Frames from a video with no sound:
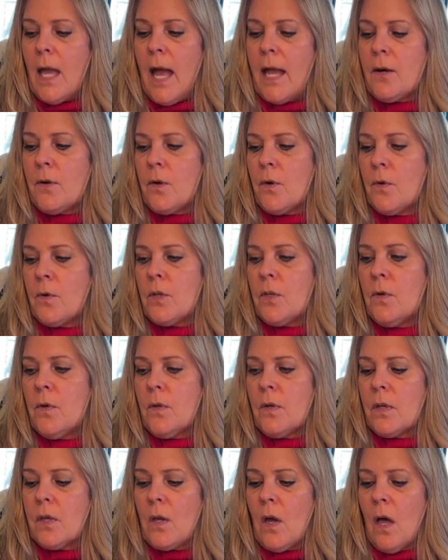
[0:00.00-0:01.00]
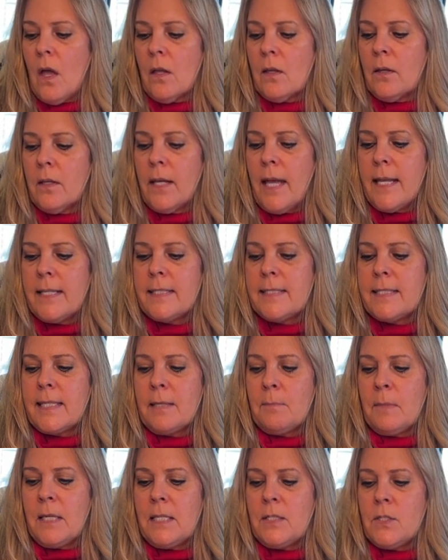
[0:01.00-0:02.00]
I don't know, y'all had
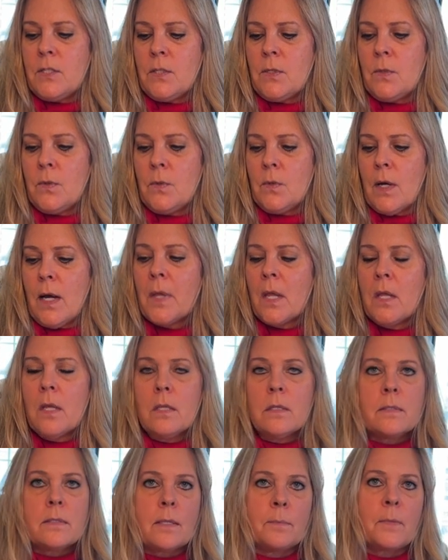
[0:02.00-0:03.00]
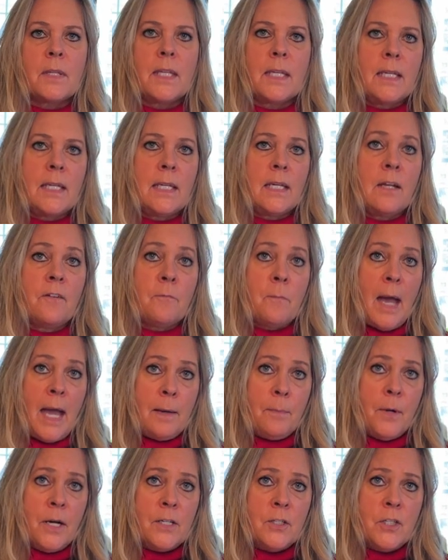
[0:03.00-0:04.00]
seen me do some cleaning of my
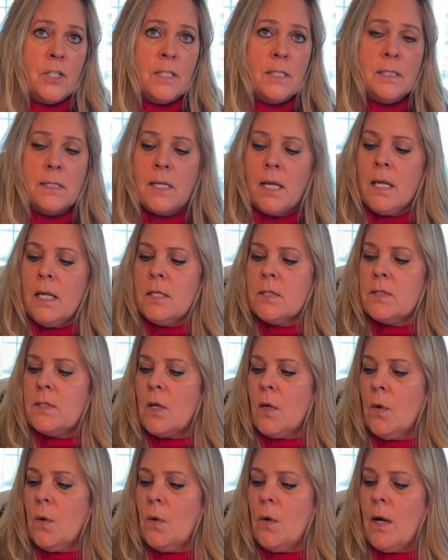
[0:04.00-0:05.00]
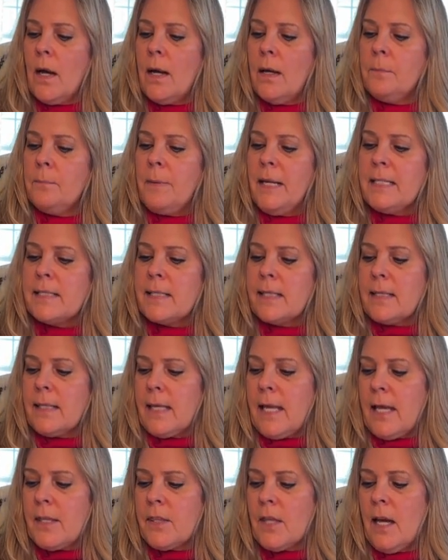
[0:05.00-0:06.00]
brushes. So
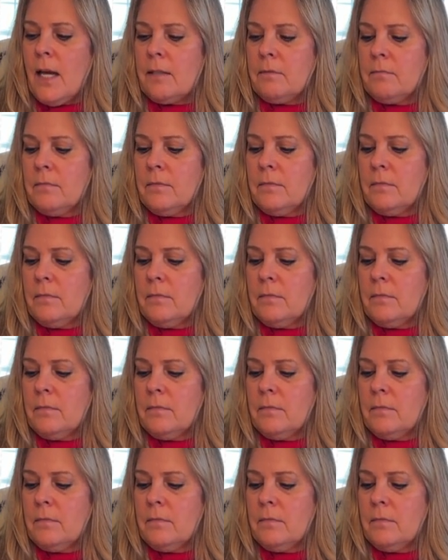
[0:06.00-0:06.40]
basically I thought